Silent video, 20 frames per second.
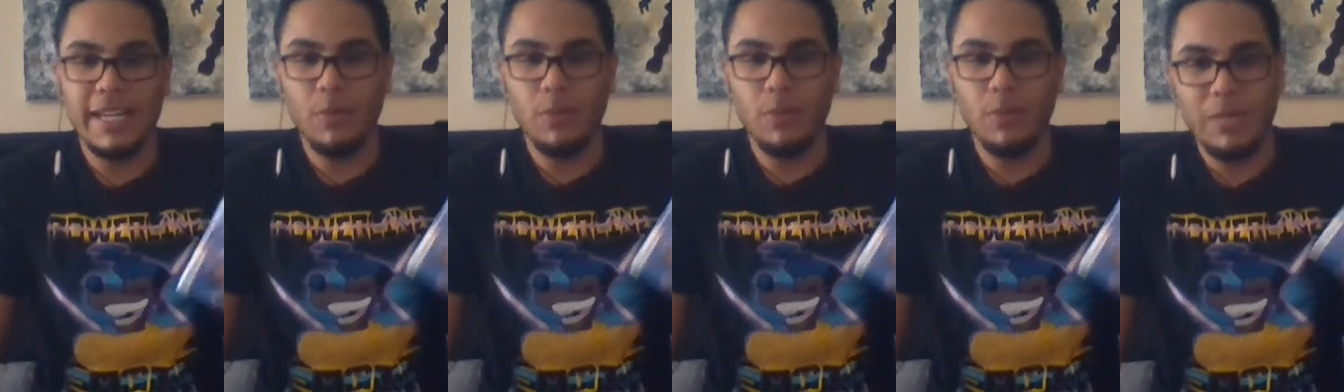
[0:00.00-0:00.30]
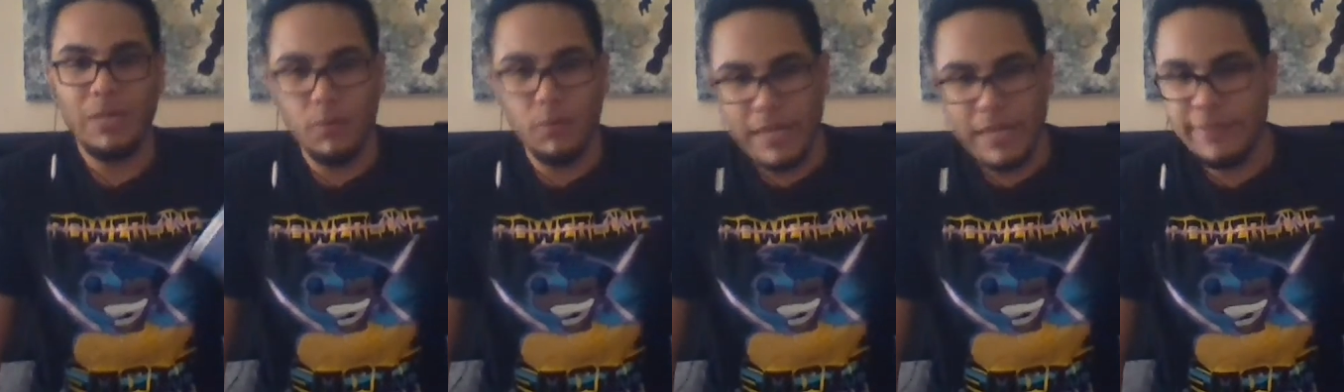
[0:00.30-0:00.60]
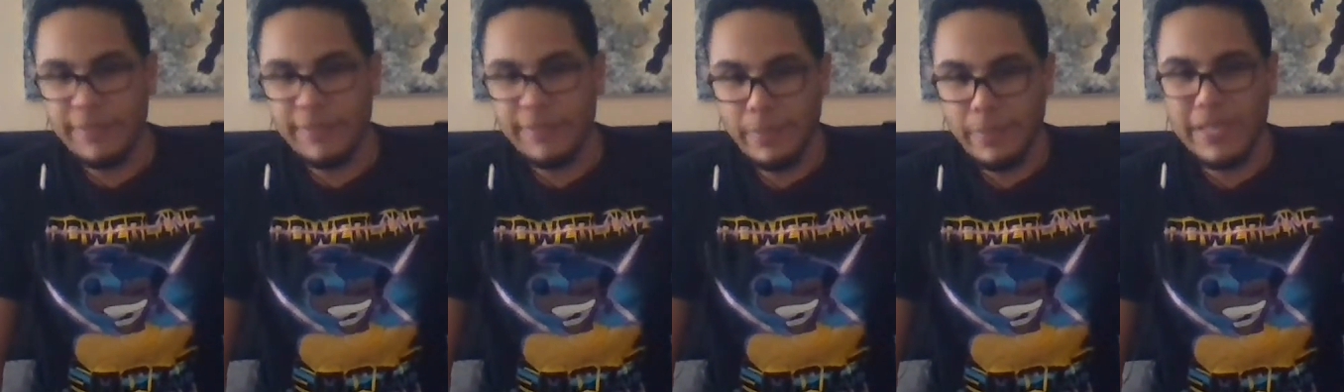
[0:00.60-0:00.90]
without
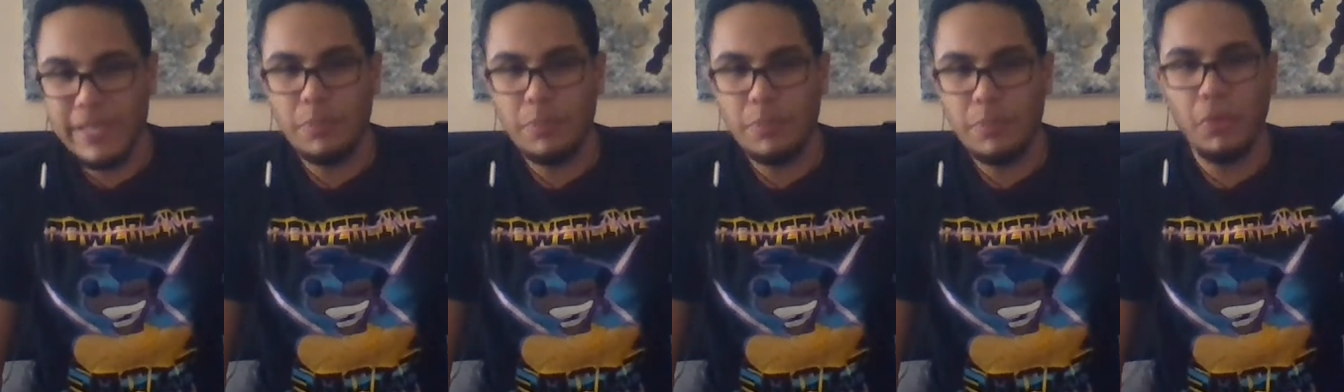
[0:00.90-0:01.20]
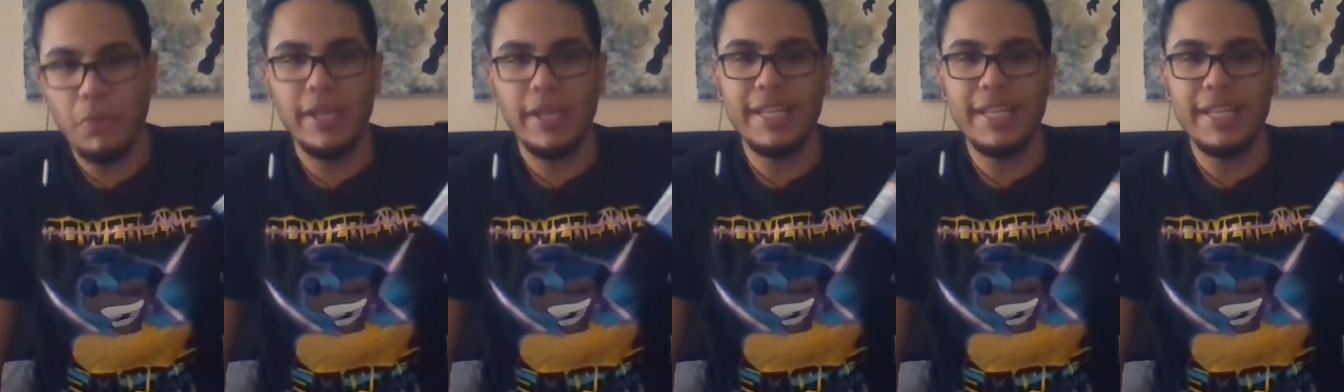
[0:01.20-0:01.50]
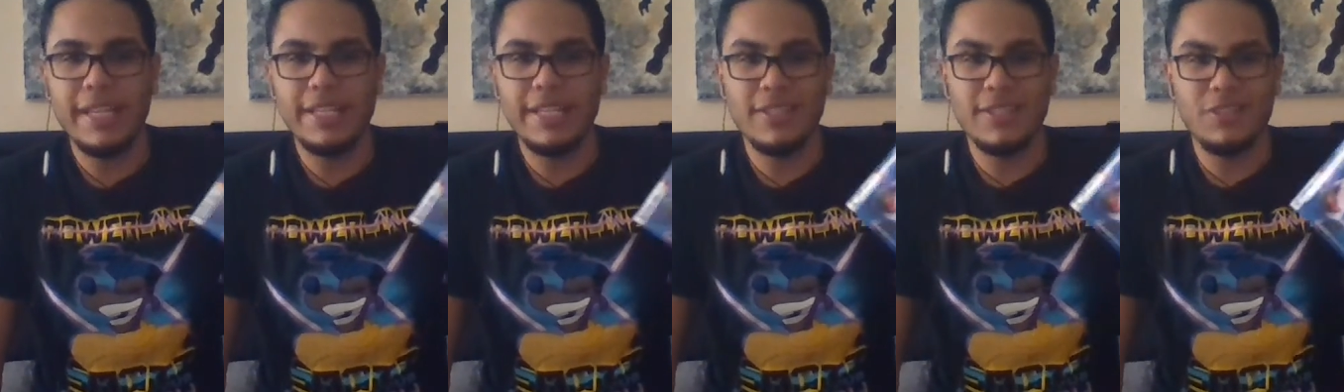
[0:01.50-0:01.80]
Raven and Beast Boy,
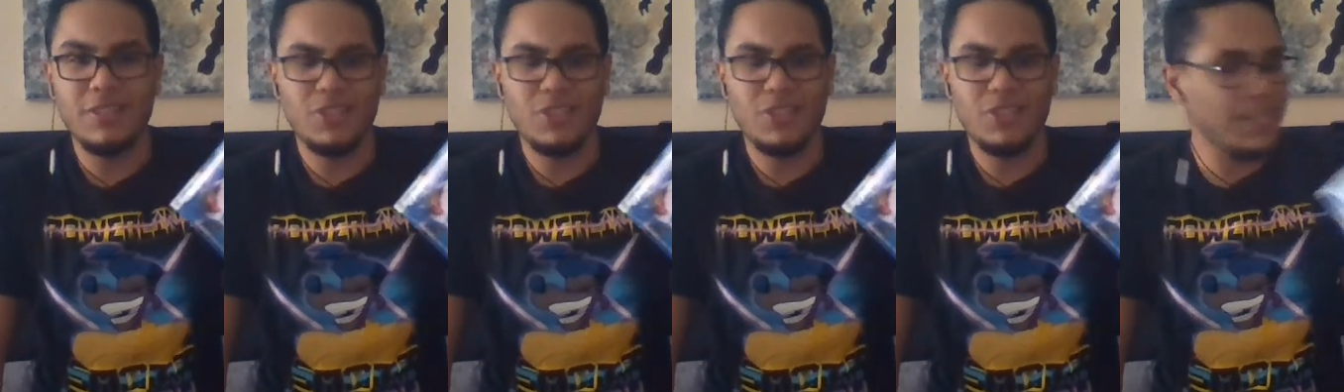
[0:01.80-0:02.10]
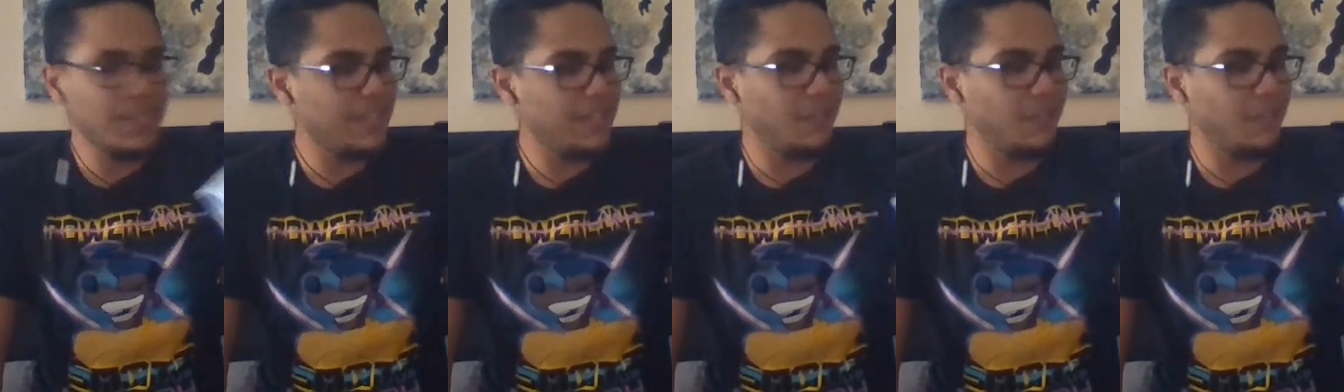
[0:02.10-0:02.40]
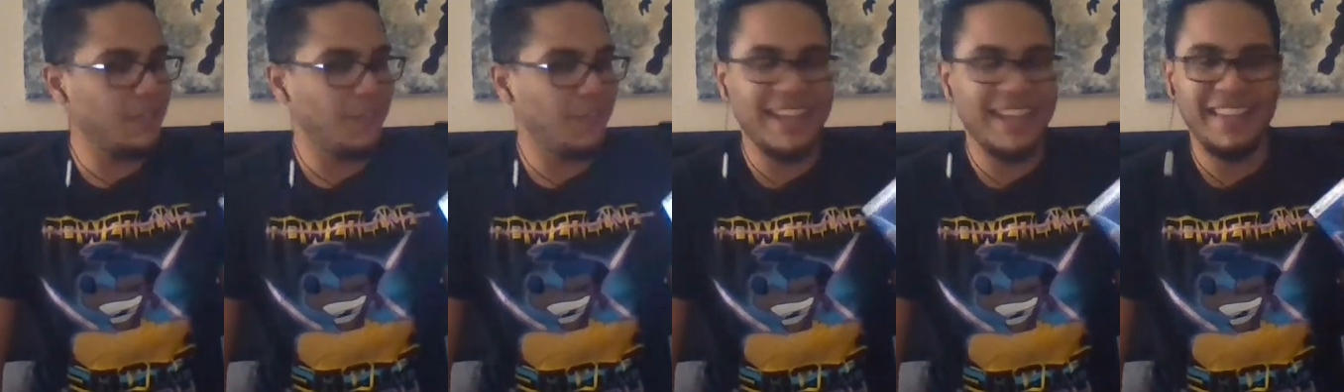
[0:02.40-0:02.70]
is just the
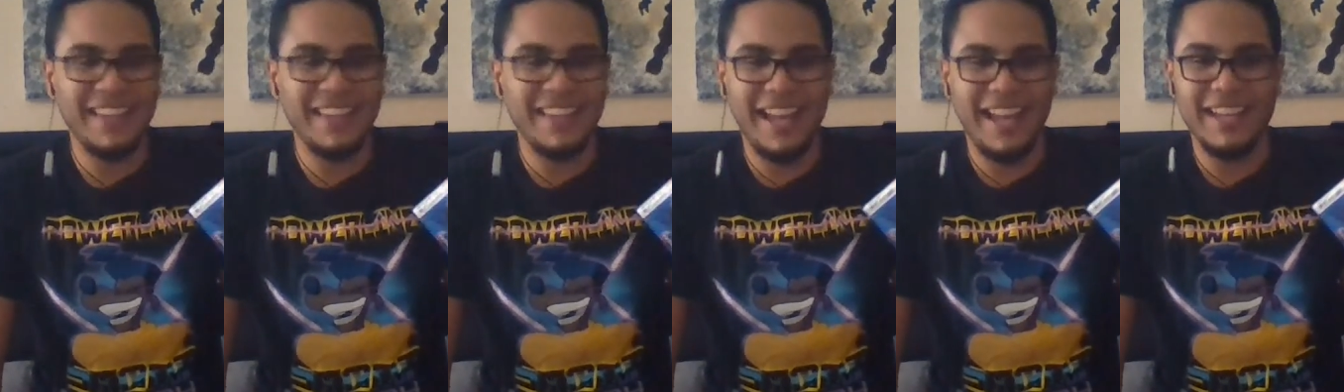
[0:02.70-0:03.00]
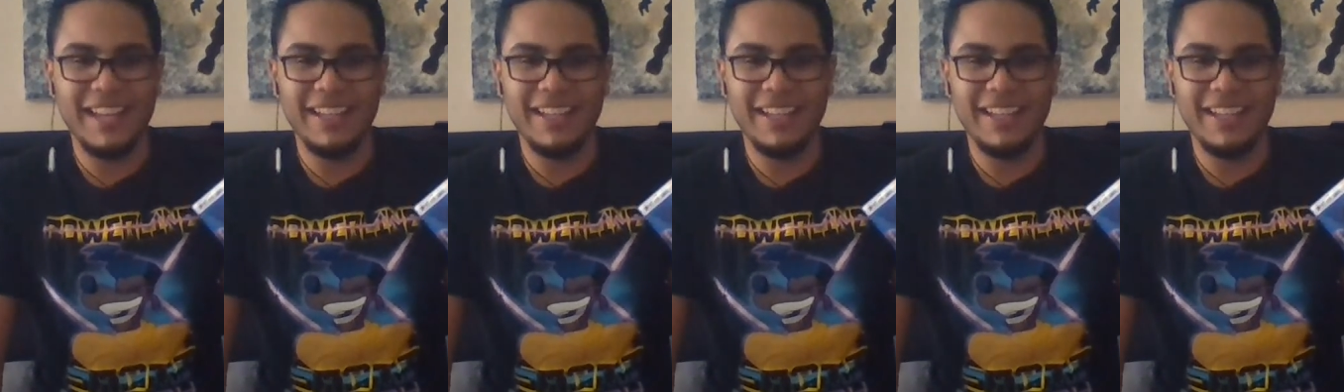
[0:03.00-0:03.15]
fact that